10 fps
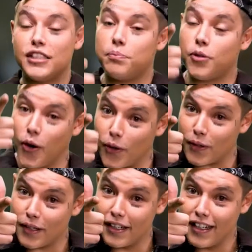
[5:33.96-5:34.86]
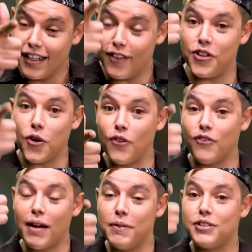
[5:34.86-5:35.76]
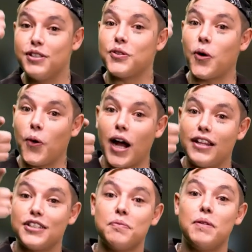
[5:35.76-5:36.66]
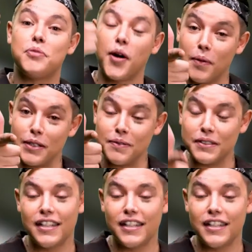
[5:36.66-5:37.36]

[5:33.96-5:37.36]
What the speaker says: said, bro, if you don't invite me to this All White, there's gonna be problems.